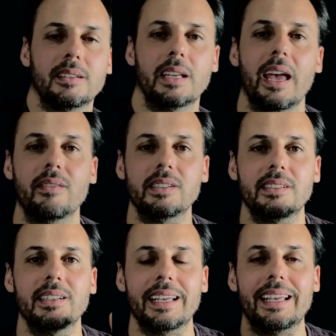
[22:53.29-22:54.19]

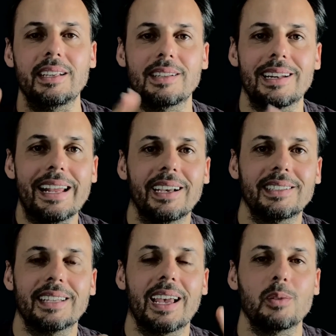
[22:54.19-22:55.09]
Everything is linked
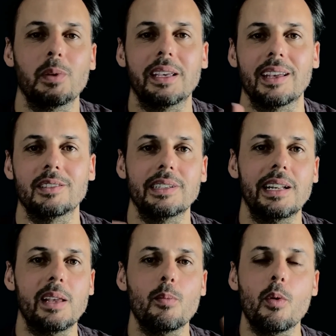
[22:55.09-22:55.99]
and we can really
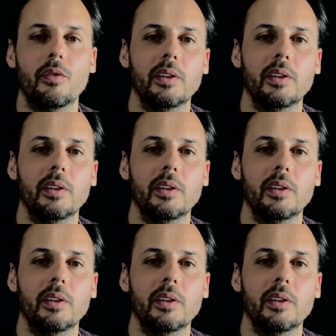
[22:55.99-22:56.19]
move